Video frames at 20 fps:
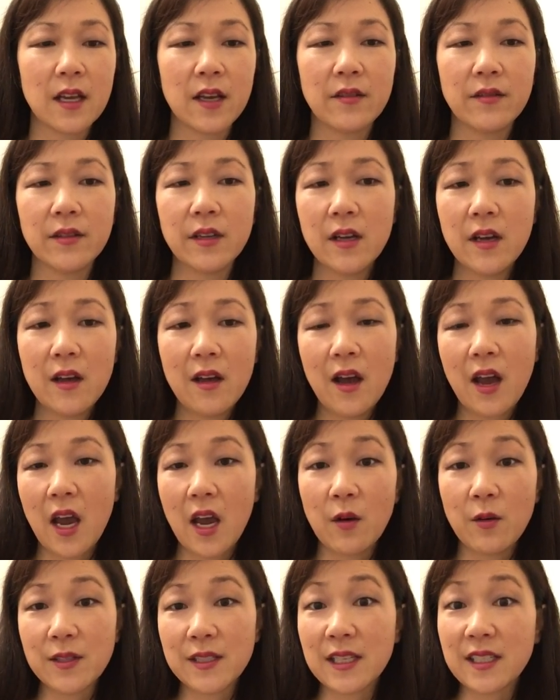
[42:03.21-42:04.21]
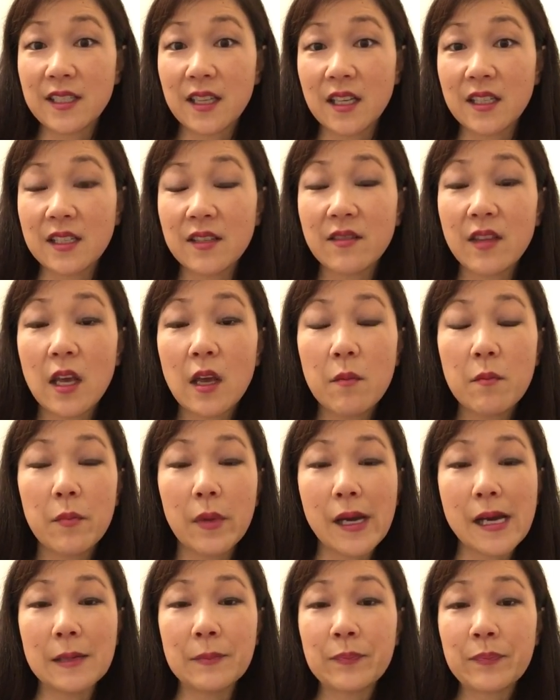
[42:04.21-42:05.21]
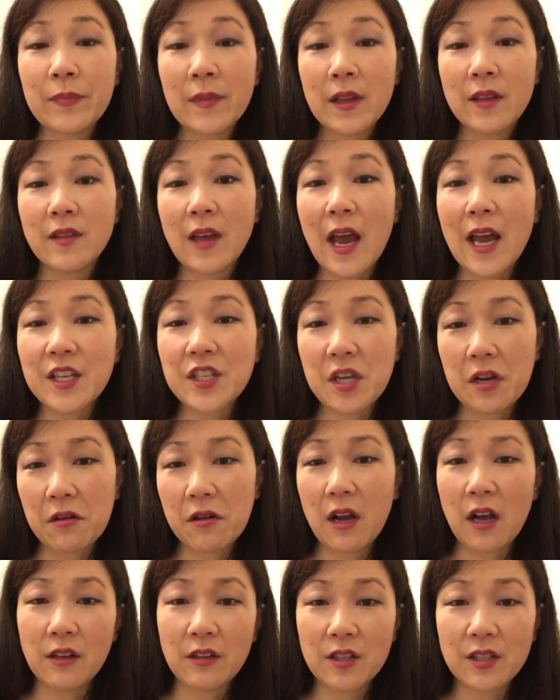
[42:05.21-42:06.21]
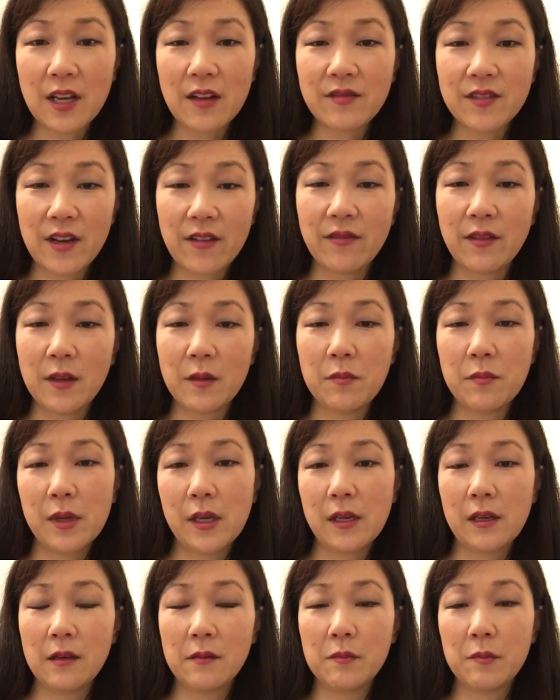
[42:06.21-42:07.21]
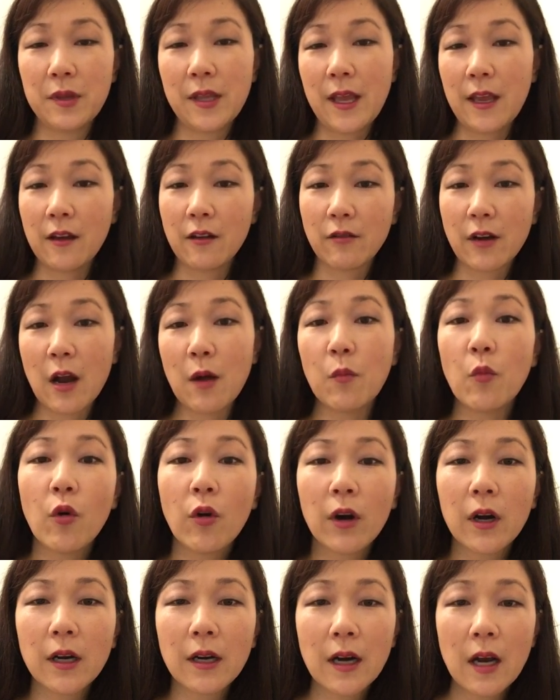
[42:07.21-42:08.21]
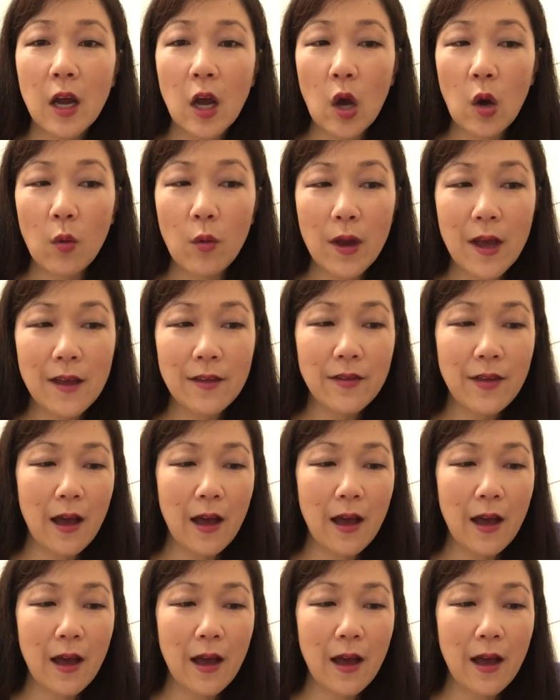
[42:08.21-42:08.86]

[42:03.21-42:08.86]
I've I always had tons of them, but the eyeshadow colors I've definitely been playing around more with.